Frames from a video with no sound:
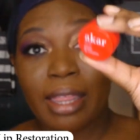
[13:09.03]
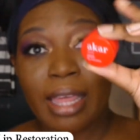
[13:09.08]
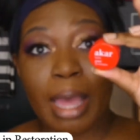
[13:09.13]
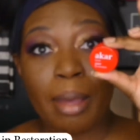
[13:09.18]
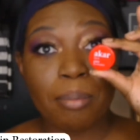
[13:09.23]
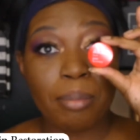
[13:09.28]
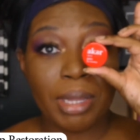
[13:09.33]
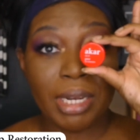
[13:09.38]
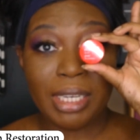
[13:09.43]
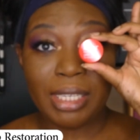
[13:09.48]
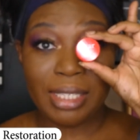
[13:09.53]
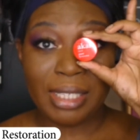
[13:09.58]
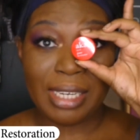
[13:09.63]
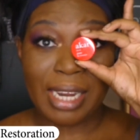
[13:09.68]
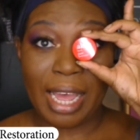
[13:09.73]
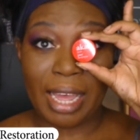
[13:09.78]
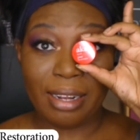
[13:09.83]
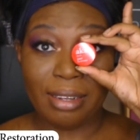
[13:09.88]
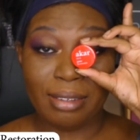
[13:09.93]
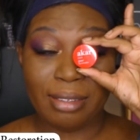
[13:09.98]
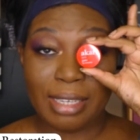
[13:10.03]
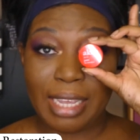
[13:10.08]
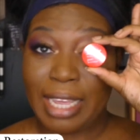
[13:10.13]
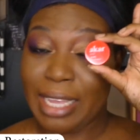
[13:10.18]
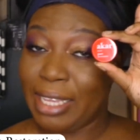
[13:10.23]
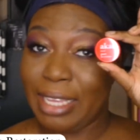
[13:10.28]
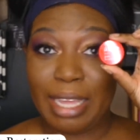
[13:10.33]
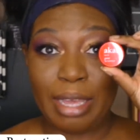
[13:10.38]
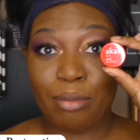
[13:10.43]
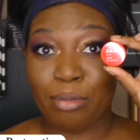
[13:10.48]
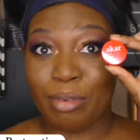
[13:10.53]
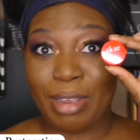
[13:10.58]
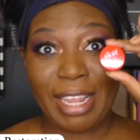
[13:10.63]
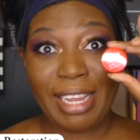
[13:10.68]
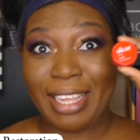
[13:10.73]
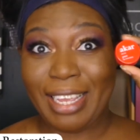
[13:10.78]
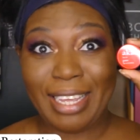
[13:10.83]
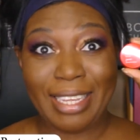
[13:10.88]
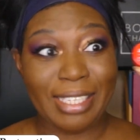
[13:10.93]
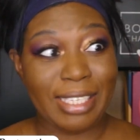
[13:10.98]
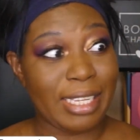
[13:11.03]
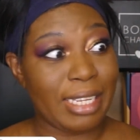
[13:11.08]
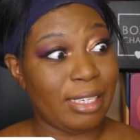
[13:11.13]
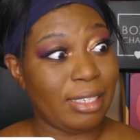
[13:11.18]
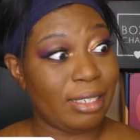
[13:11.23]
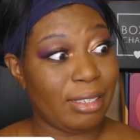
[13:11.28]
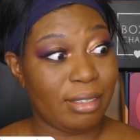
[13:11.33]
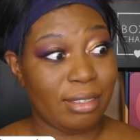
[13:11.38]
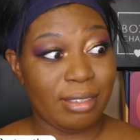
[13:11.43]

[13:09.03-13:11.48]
that, but it's not. It really isn't.